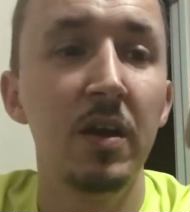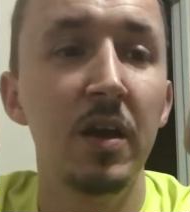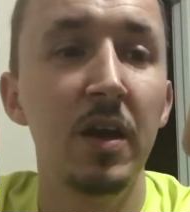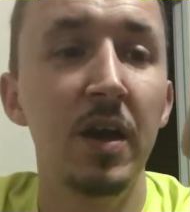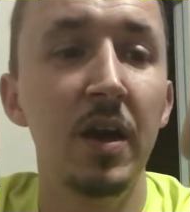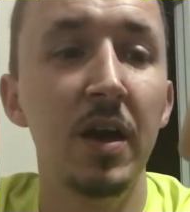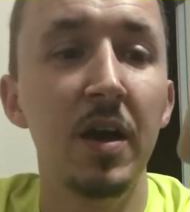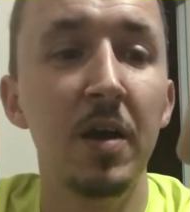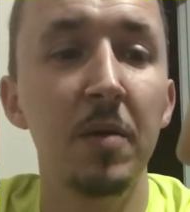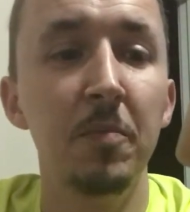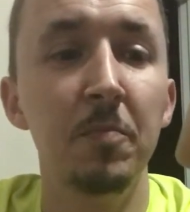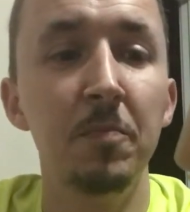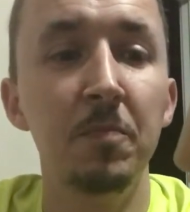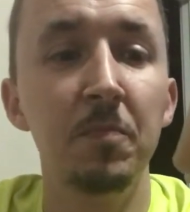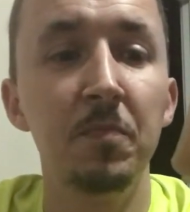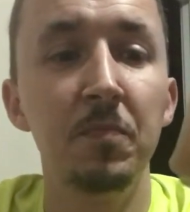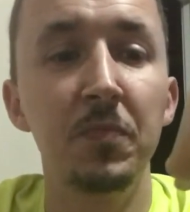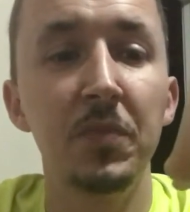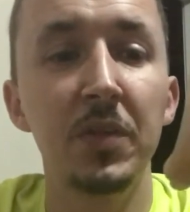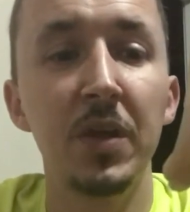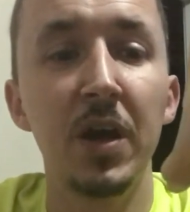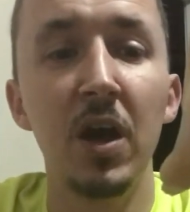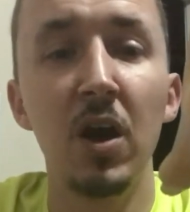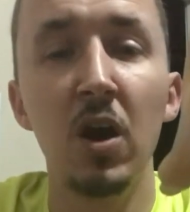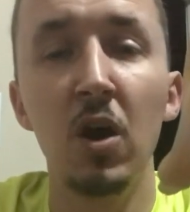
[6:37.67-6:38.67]
I
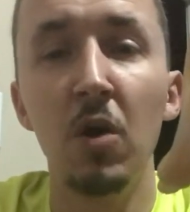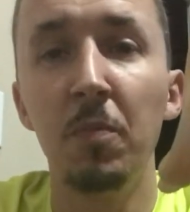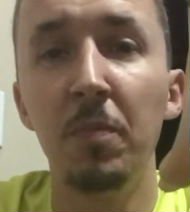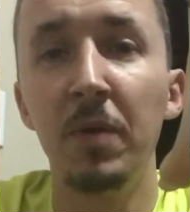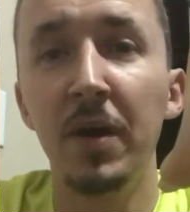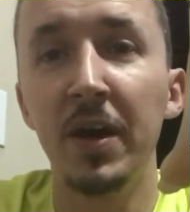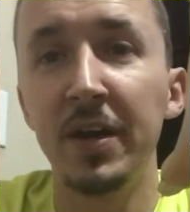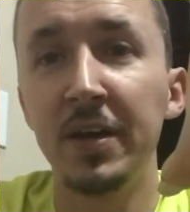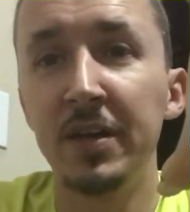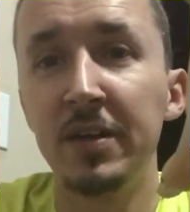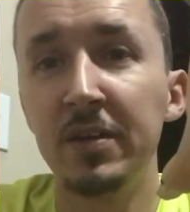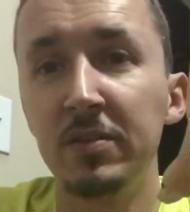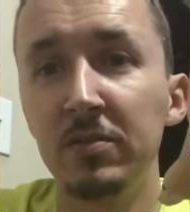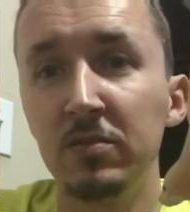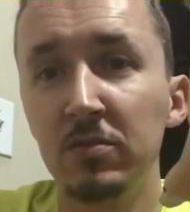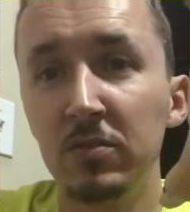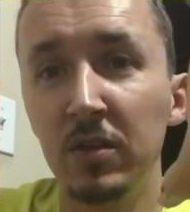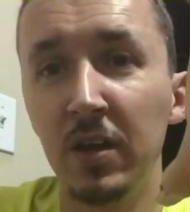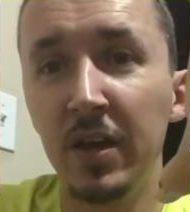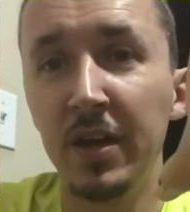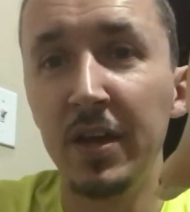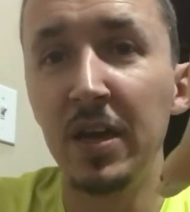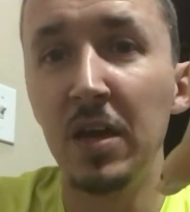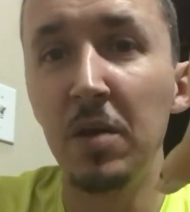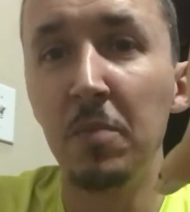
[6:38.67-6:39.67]
hope
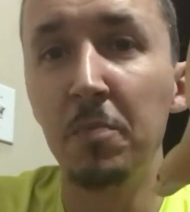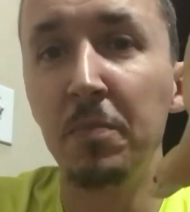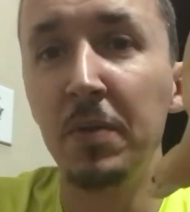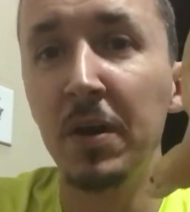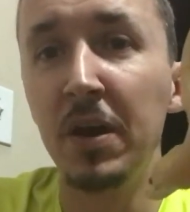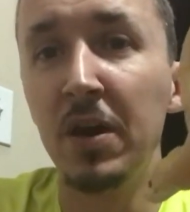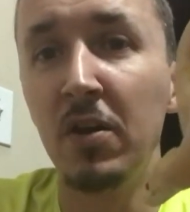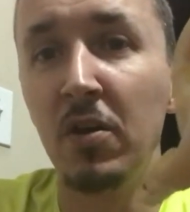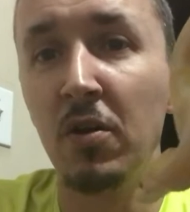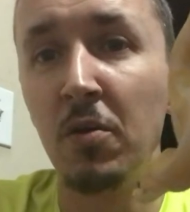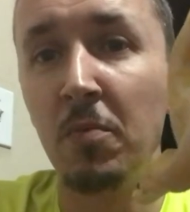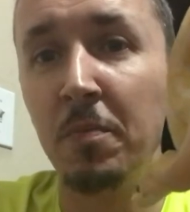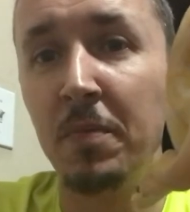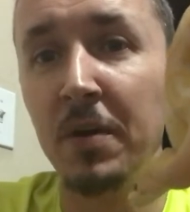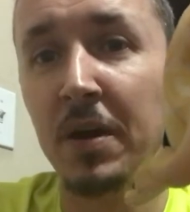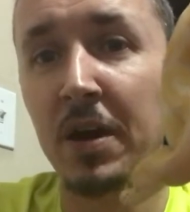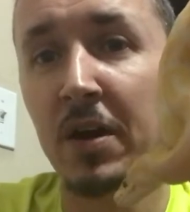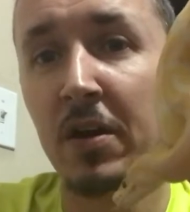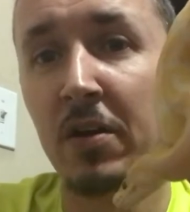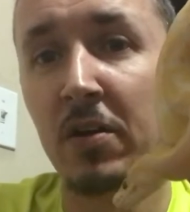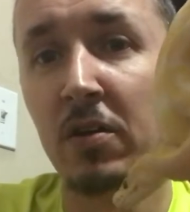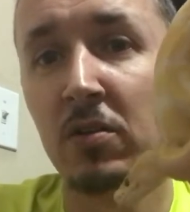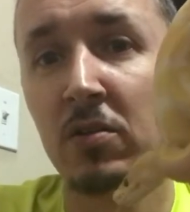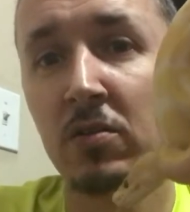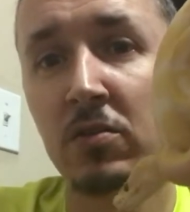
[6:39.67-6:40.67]
I get better and
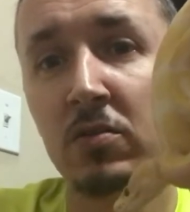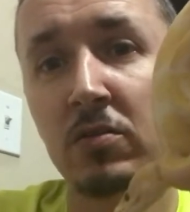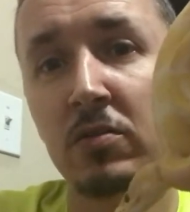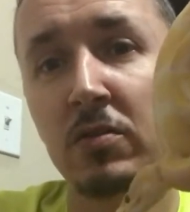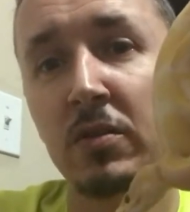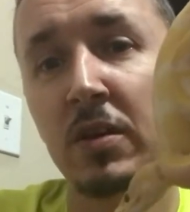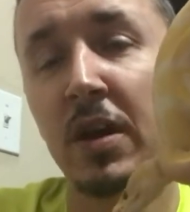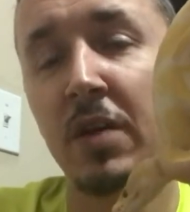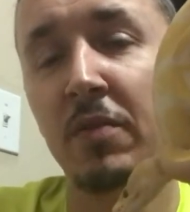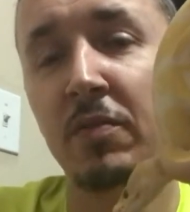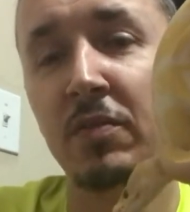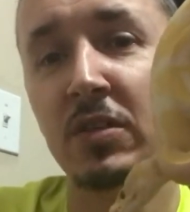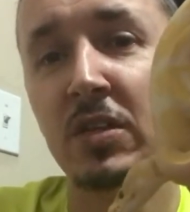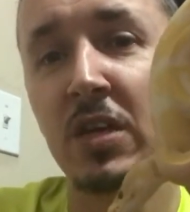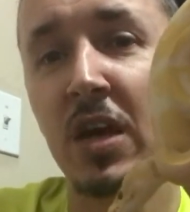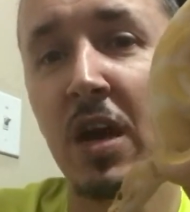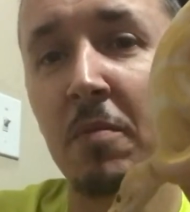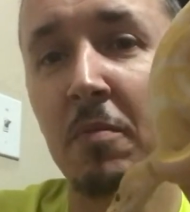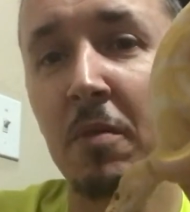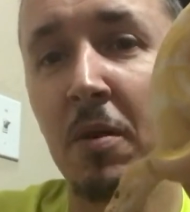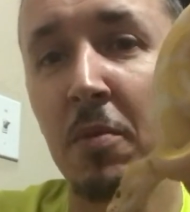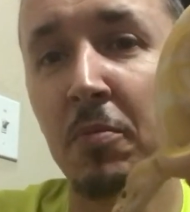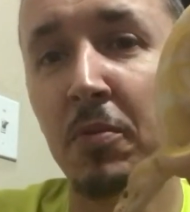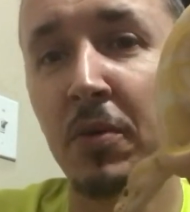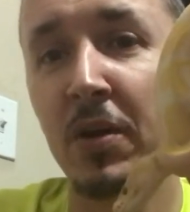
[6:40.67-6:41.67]
better every
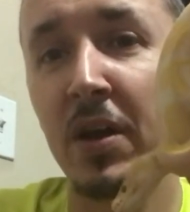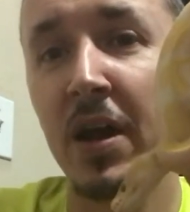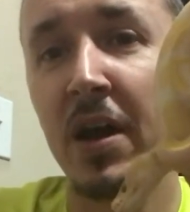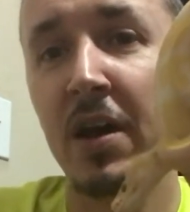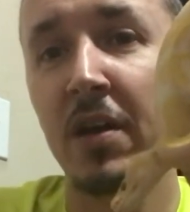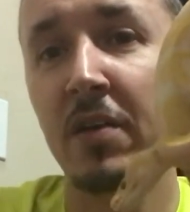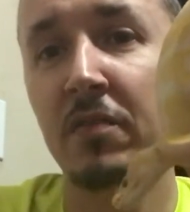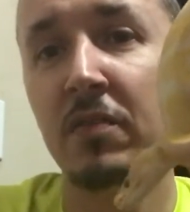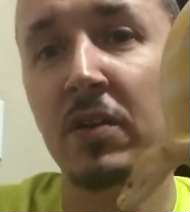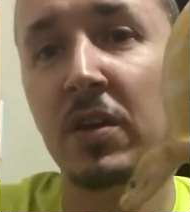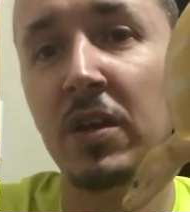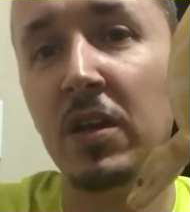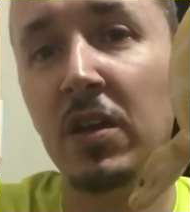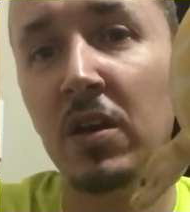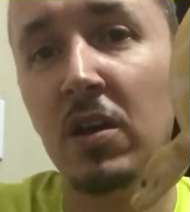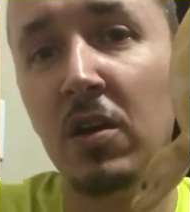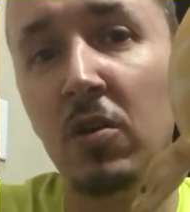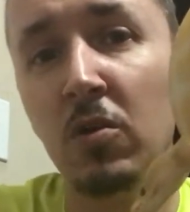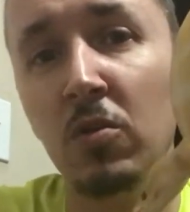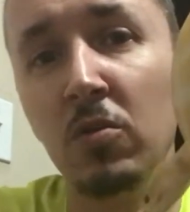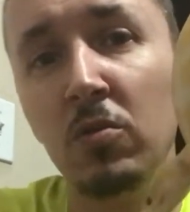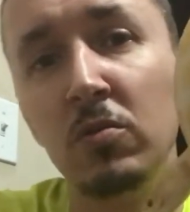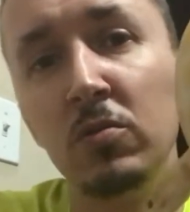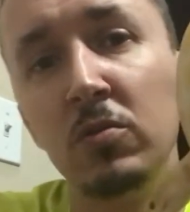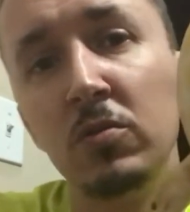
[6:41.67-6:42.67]
time I put out a
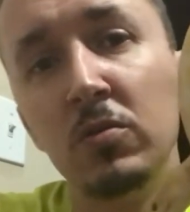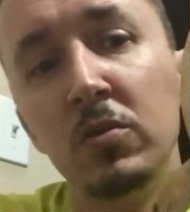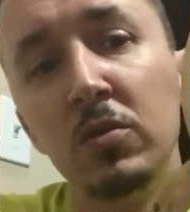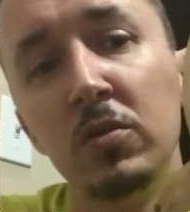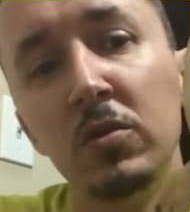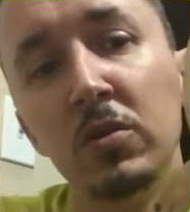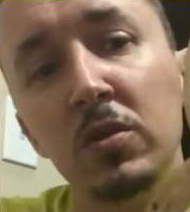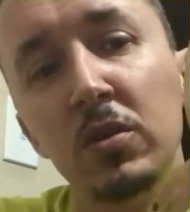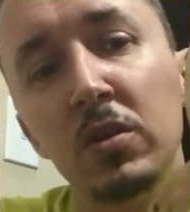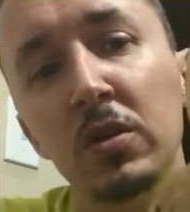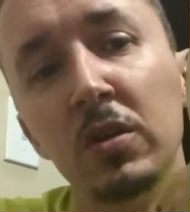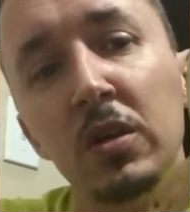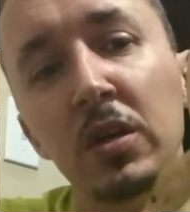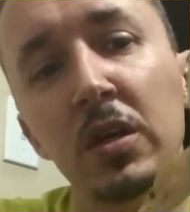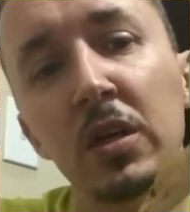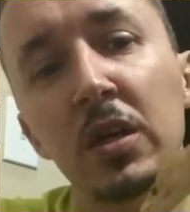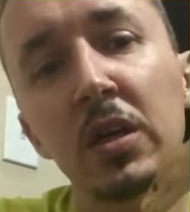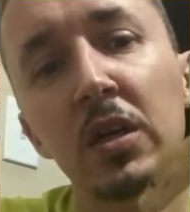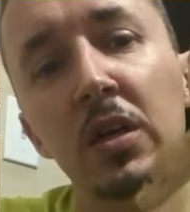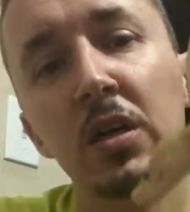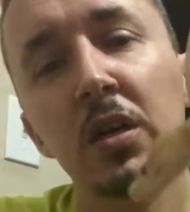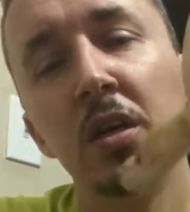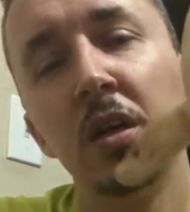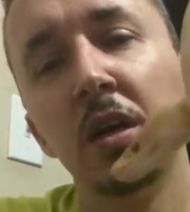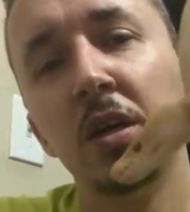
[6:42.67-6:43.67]
video.
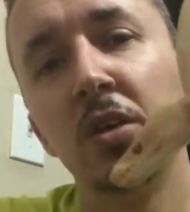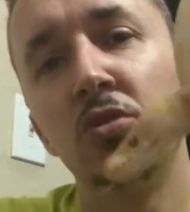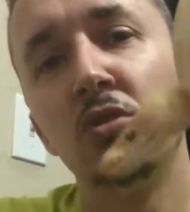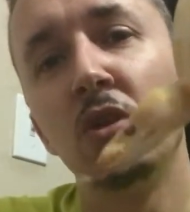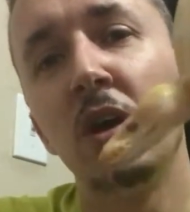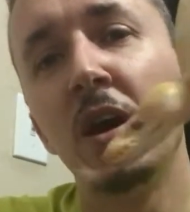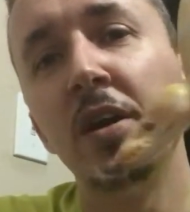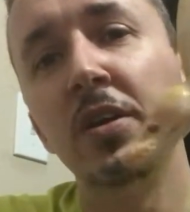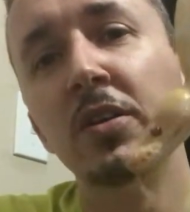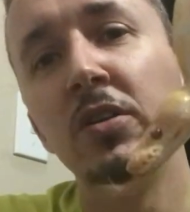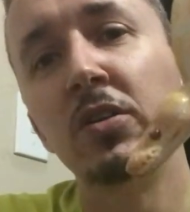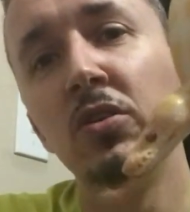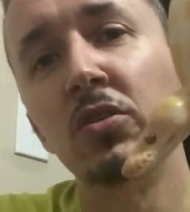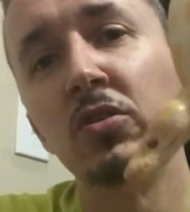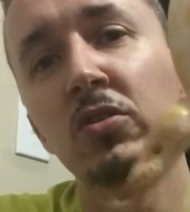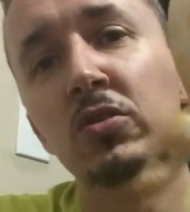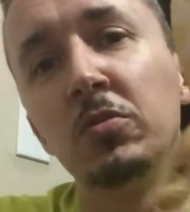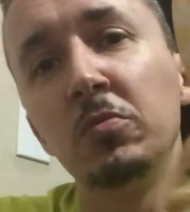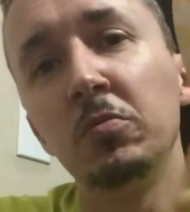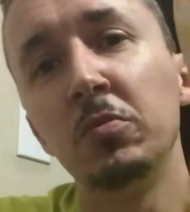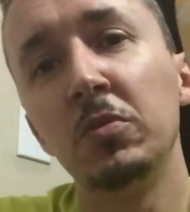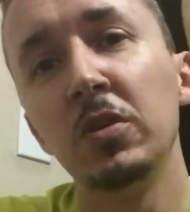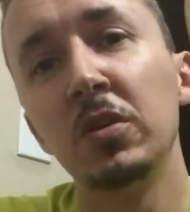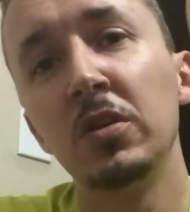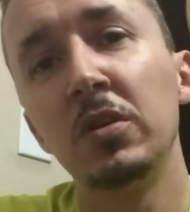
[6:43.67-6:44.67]
I tried to do
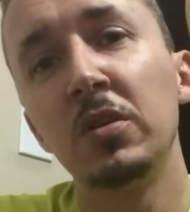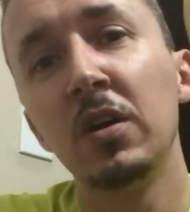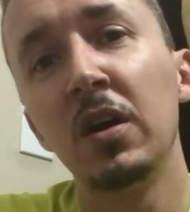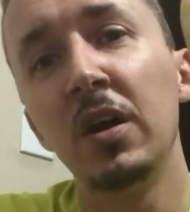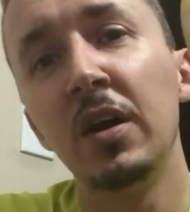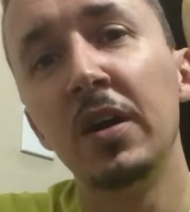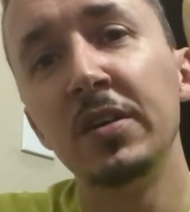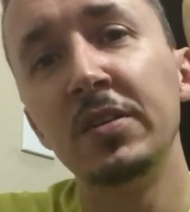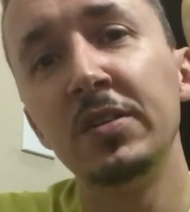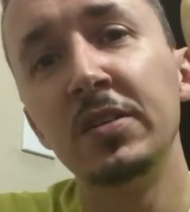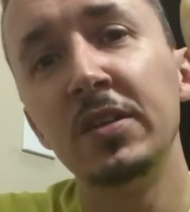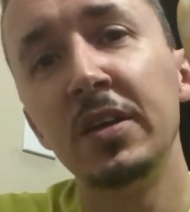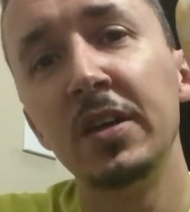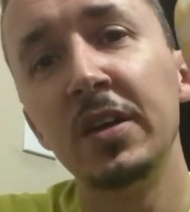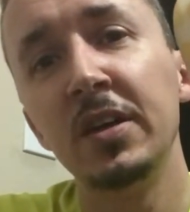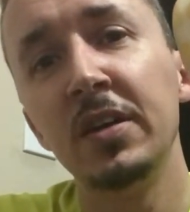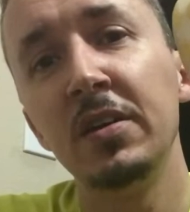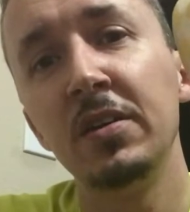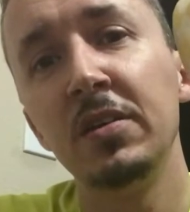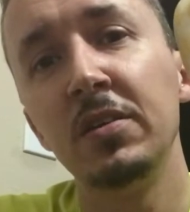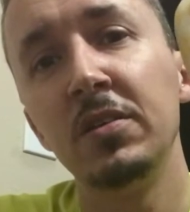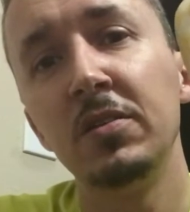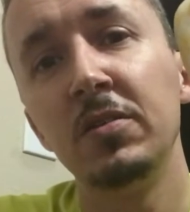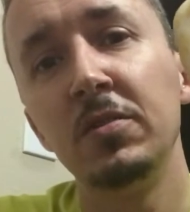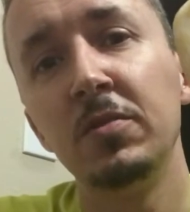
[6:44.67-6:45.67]
some good content.